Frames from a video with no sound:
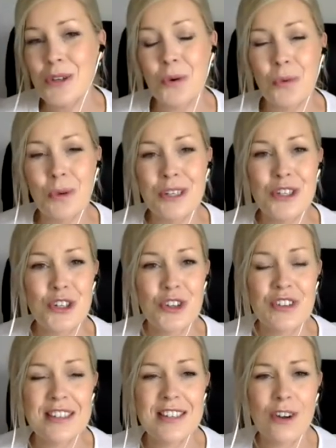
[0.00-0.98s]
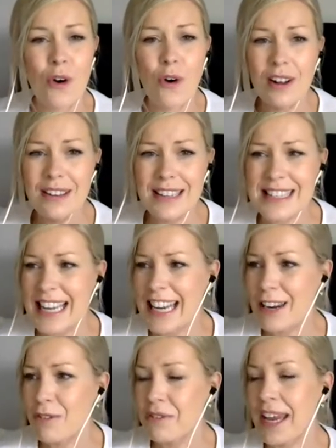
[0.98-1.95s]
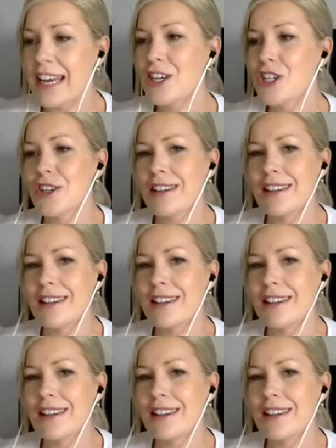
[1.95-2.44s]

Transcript: So it was just all this innovation